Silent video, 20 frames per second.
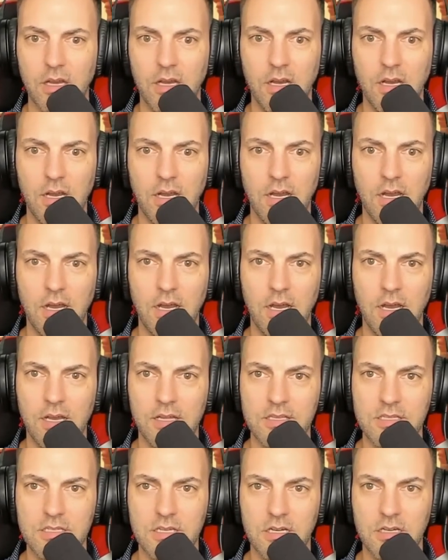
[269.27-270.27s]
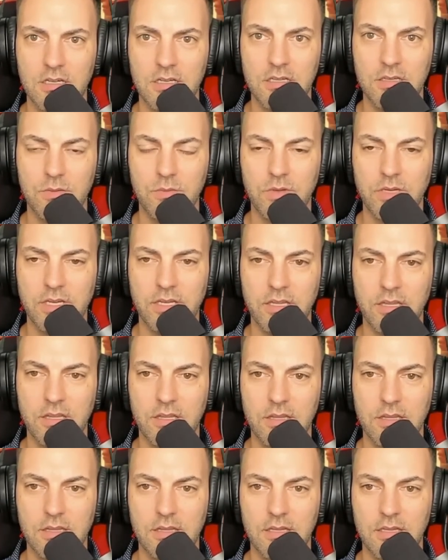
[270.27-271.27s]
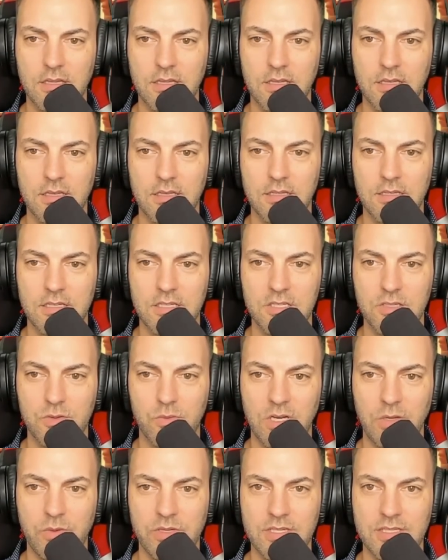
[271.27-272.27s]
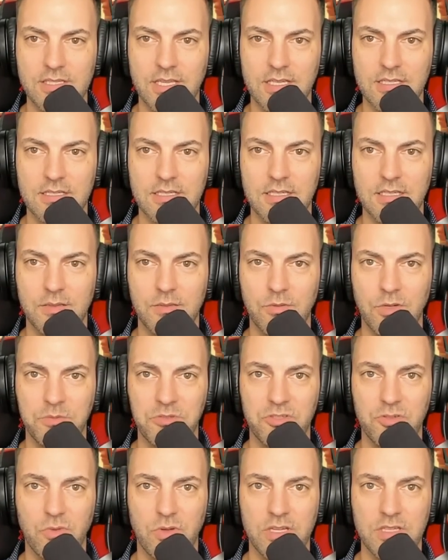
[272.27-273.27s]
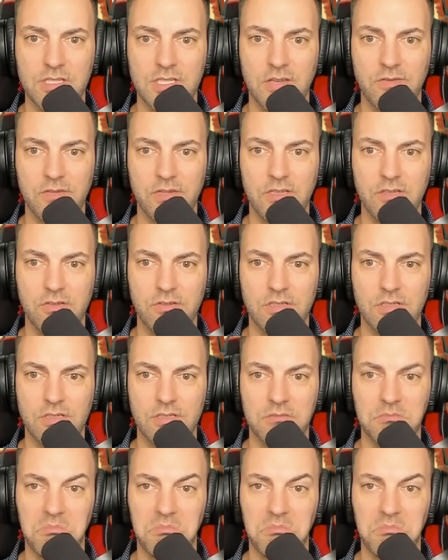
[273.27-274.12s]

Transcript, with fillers: go. Uh, started with 2160 and we're up to 2700.